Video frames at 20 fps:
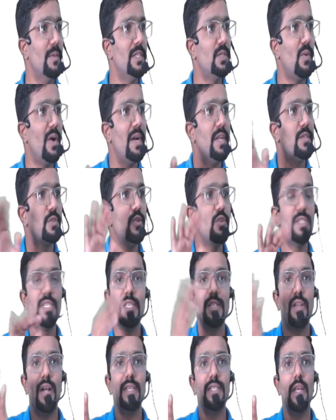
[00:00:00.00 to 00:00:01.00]
Means what is
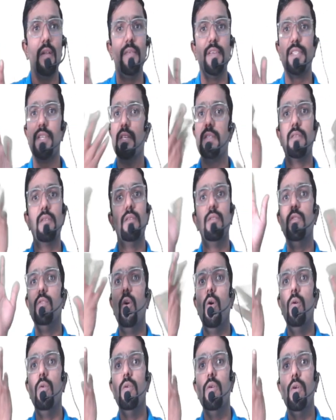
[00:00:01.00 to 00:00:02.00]
goods is not services?
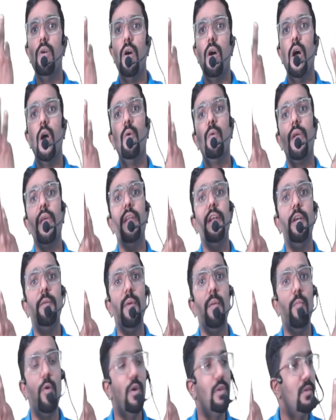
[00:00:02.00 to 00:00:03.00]
No. How can
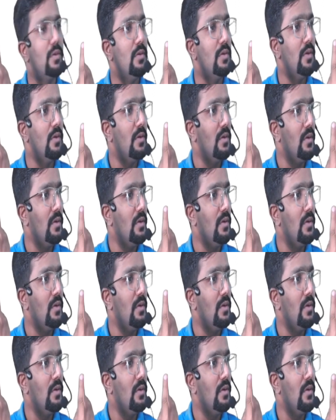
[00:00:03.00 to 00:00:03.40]
it be both?